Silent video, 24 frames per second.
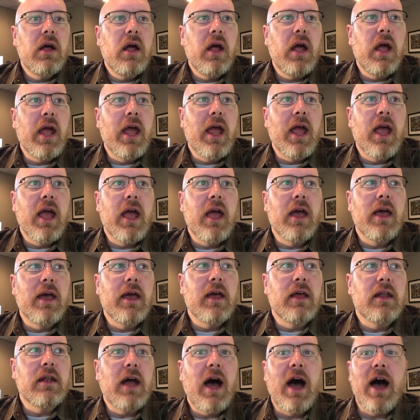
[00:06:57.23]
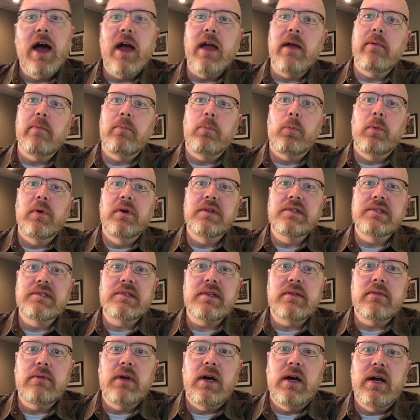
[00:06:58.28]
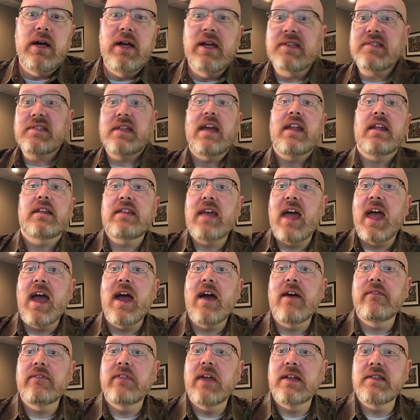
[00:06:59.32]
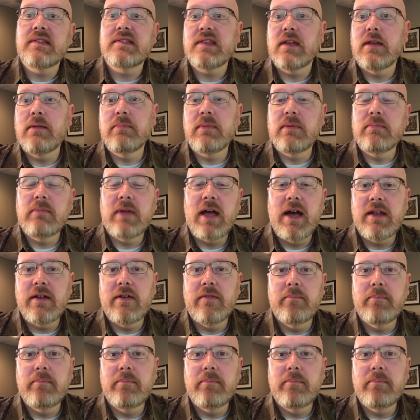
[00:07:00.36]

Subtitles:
And I was ecstatic to have that same kind of